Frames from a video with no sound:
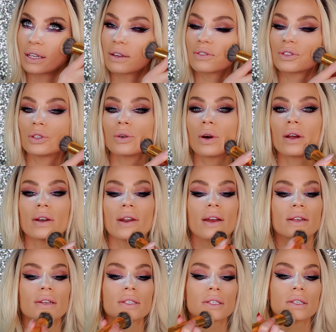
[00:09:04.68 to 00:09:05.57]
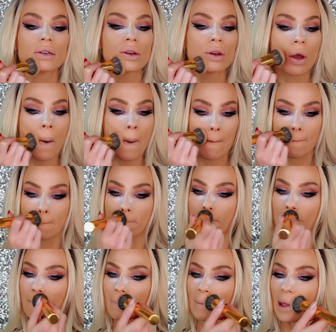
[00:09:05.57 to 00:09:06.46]
gives you a nice
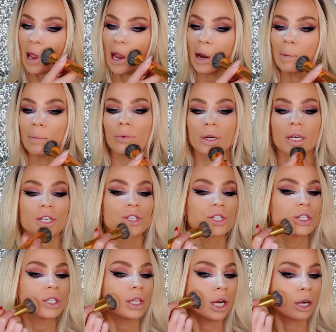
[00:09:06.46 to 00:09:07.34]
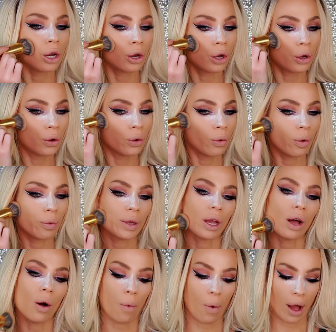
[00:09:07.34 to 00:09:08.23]
airbrush look, what
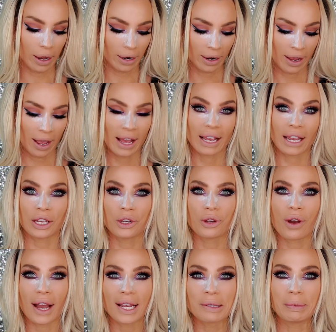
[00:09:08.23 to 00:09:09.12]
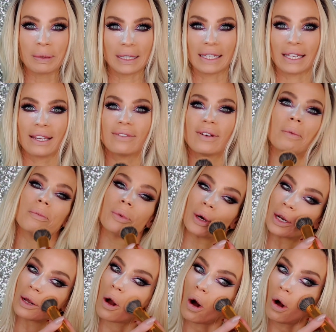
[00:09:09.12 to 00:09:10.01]
we all want. Can you guys believe I'm
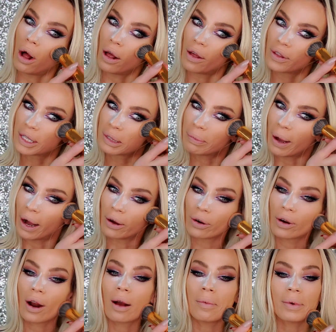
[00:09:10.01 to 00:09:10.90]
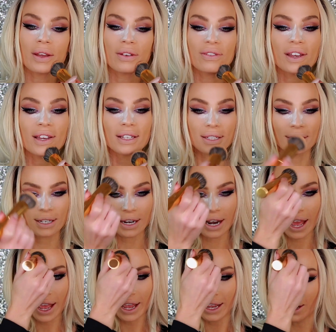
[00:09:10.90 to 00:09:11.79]
putting all this powder on my face today?
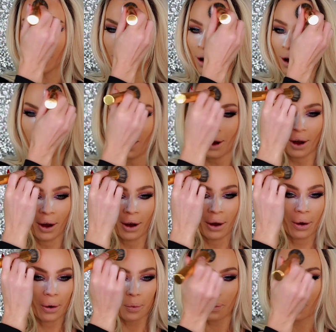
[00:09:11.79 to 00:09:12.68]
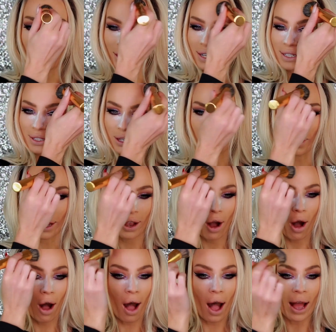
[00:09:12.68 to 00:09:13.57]
What is going
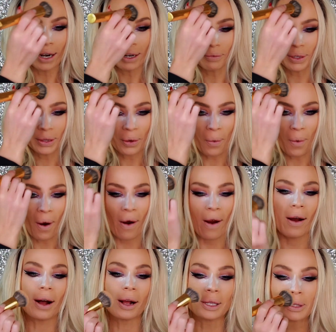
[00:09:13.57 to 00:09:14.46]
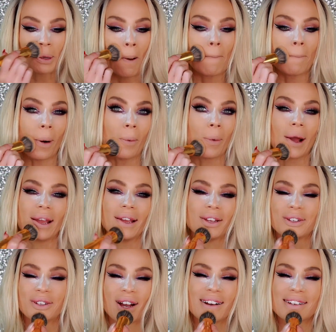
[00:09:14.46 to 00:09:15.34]
on in the world? But wait,
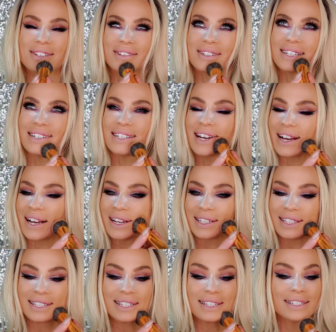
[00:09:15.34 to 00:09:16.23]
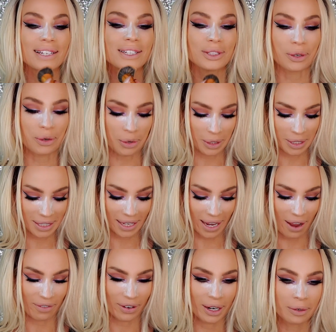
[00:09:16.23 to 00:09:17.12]
you guys are gonna die. This is like the coolest
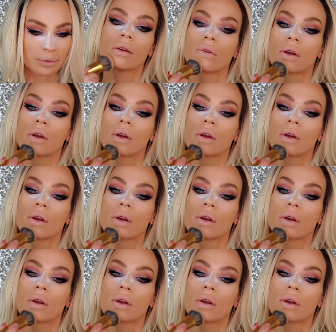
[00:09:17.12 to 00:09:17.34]
thing ever.